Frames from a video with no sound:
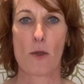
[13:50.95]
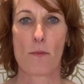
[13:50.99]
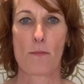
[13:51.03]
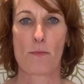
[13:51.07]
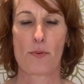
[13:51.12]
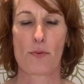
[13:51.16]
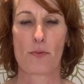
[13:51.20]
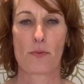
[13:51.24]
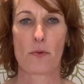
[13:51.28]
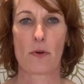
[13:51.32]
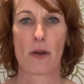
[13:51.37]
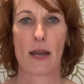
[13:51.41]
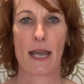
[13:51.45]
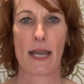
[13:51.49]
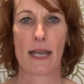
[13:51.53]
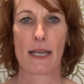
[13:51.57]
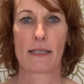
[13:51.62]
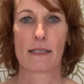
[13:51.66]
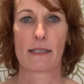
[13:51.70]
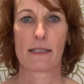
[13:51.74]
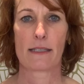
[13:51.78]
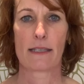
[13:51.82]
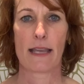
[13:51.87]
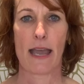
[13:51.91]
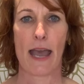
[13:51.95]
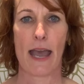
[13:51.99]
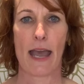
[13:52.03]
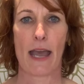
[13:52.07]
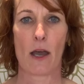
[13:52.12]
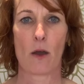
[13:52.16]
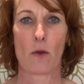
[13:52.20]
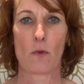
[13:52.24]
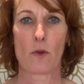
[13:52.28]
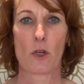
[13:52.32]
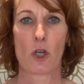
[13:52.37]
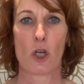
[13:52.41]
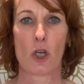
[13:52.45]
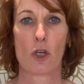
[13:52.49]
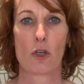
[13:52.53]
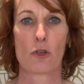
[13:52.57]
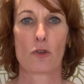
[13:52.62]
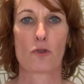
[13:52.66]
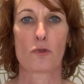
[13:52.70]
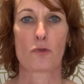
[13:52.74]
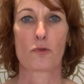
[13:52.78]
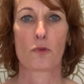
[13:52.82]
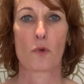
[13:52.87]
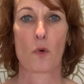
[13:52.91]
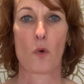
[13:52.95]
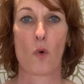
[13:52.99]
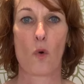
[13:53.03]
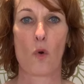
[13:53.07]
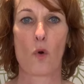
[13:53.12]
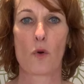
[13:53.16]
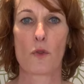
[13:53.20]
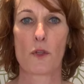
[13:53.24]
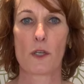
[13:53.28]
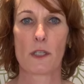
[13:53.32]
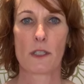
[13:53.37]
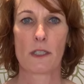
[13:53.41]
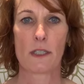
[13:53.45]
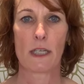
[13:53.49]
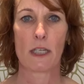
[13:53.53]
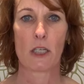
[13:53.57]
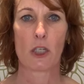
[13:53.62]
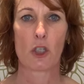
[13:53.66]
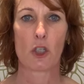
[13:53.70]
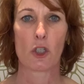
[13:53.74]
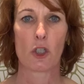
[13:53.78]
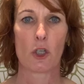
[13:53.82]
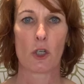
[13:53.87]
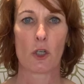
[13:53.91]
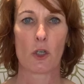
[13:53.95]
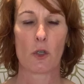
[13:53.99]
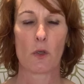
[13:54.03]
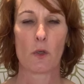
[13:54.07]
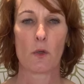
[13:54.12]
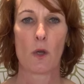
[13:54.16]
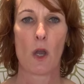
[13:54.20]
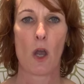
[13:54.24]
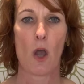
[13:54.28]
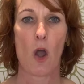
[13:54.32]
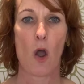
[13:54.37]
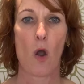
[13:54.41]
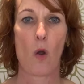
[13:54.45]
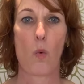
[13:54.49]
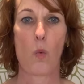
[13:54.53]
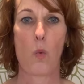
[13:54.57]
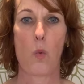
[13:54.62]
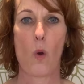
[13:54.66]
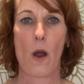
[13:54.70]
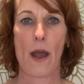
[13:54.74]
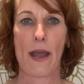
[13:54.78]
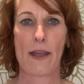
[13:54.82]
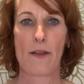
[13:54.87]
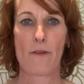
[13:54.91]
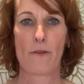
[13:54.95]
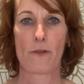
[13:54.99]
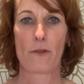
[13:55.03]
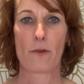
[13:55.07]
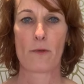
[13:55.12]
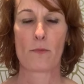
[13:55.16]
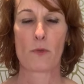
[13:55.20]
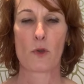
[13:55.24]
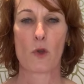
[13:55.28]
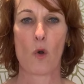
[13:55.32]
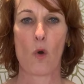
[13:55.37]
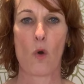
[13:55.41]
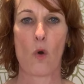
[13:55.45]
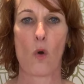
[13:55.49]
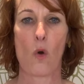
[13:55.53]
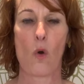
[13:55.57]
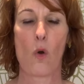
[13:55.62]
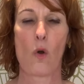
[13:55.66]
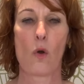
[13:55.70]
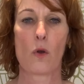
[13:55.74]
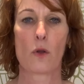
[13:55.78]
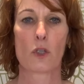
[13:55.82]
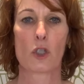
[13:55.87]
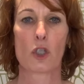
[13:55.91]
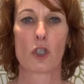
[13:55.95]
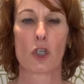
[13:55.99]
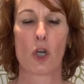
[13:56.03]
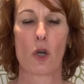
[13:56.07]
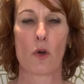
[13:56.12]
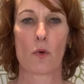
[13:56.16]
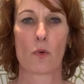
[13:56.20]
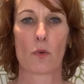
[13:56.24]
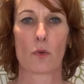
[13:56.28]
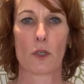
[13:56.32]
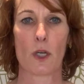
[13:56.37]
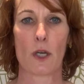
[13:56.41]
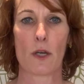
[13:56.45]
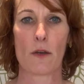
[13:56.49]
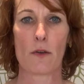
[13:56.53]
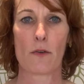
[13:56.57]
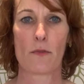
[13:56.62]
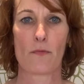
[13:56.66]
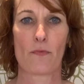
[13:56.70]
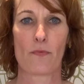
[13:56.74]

press down, draw the tissue away from your shoulder,